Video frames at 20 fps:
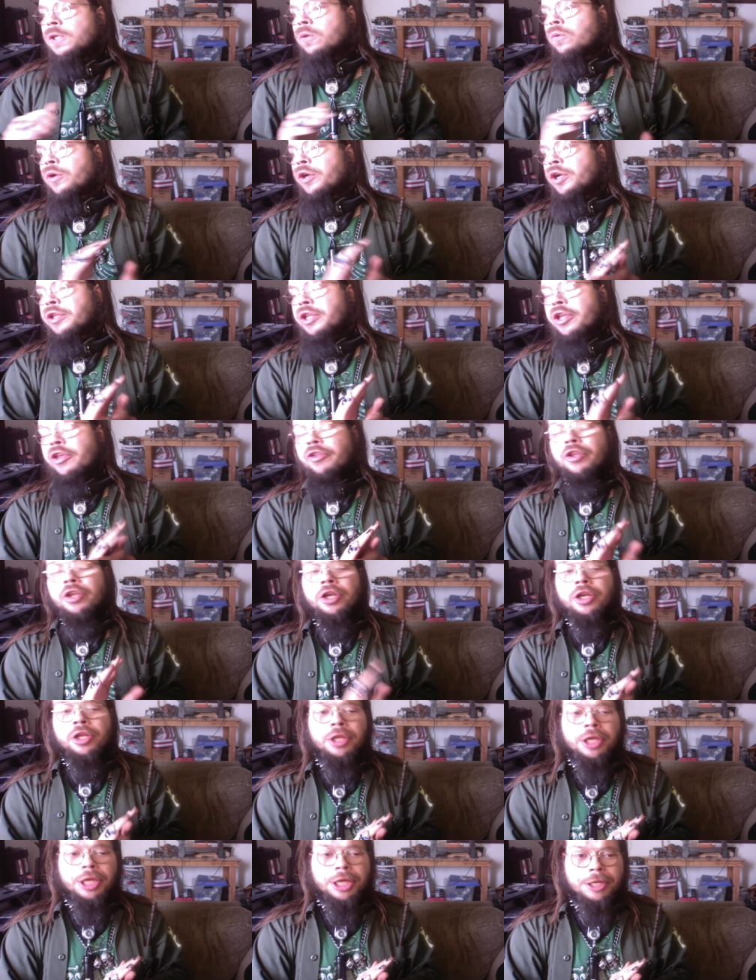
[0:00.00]

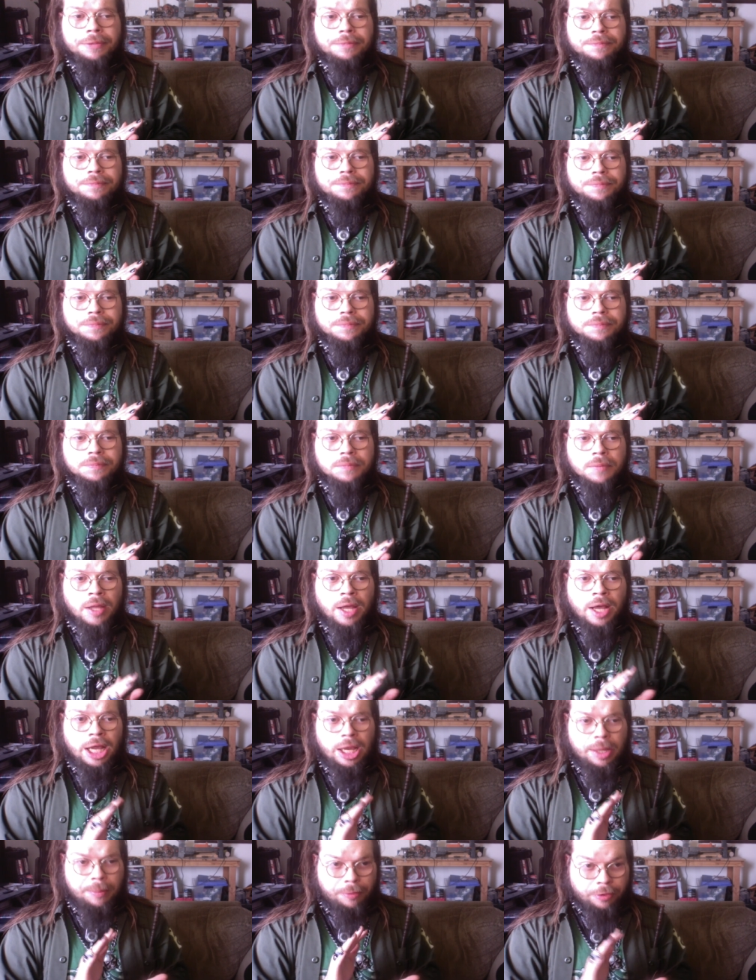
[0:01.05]
Realistically,
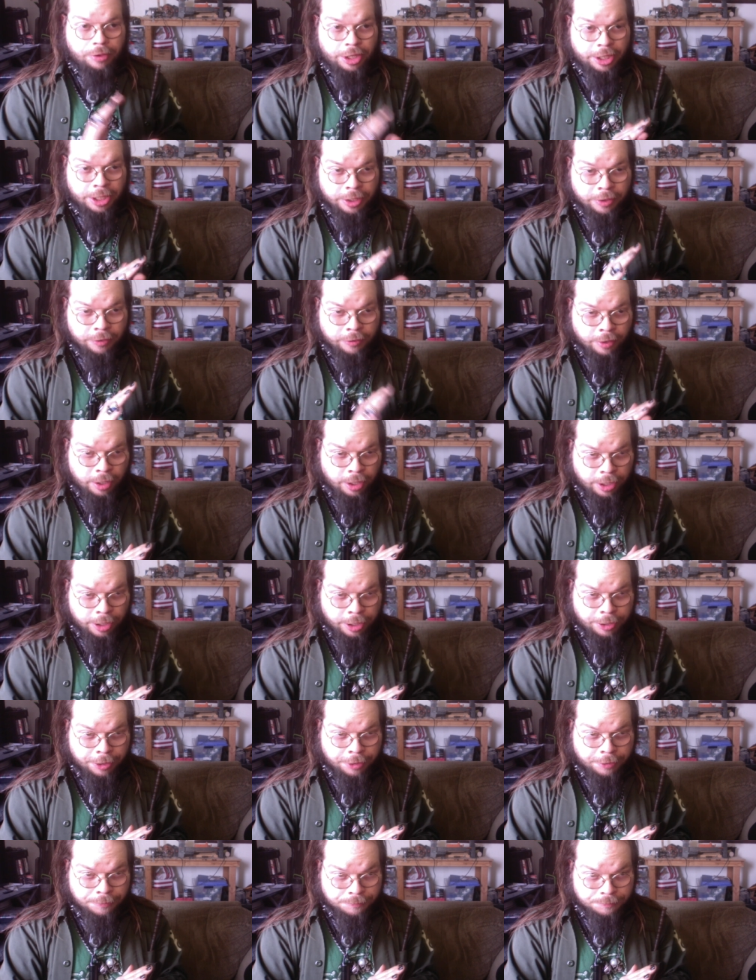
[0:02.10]
I am sick and
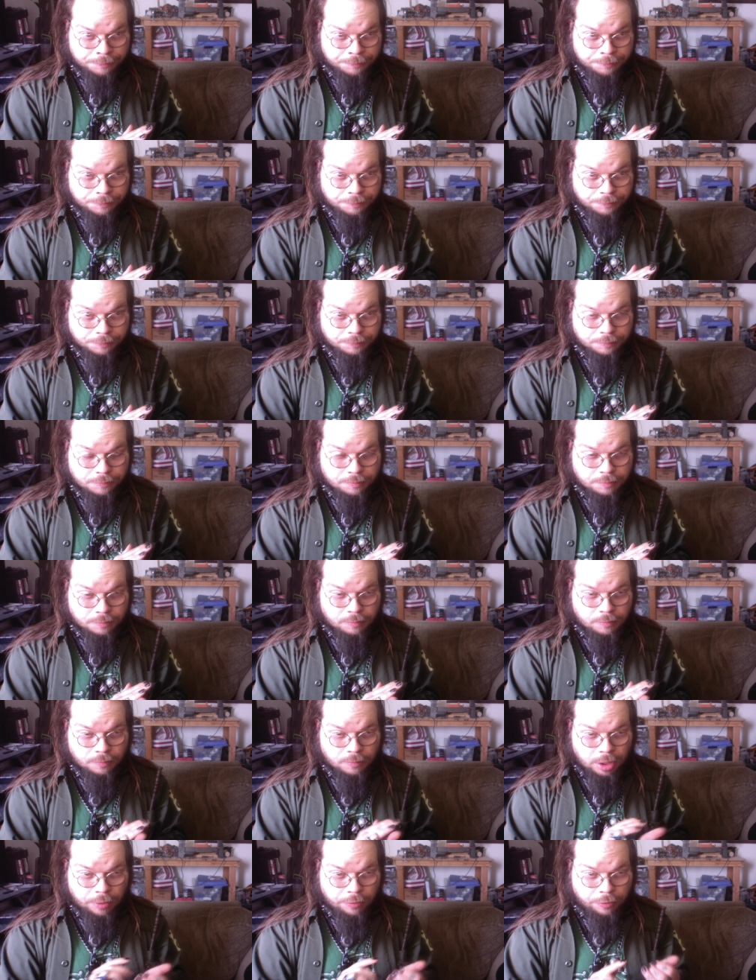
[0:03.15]
tired
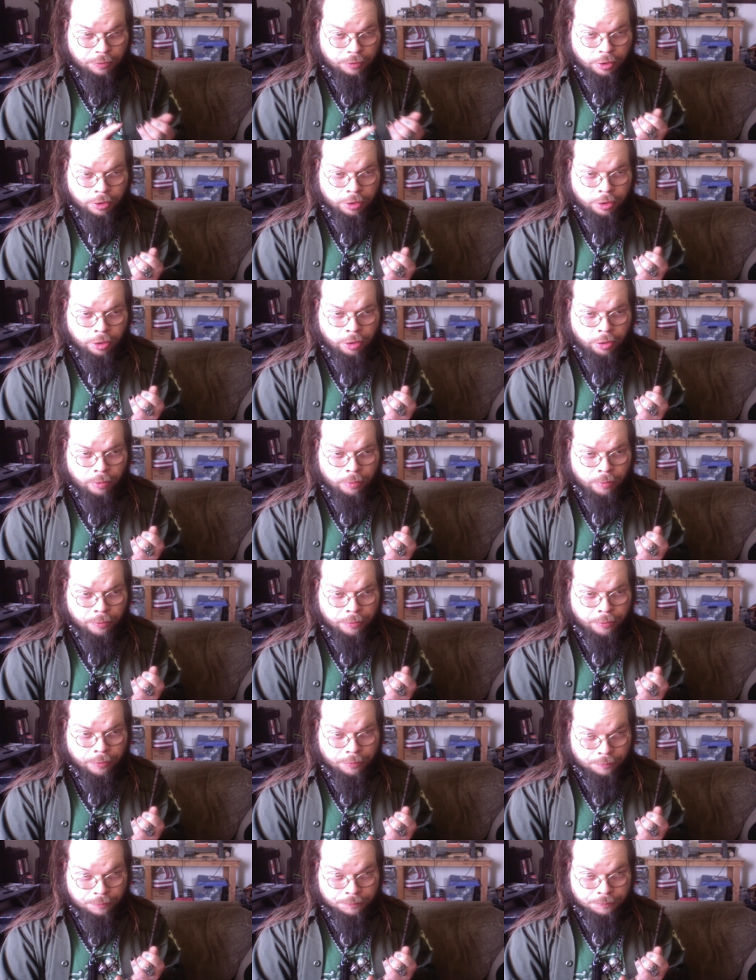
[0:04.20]
of sickos,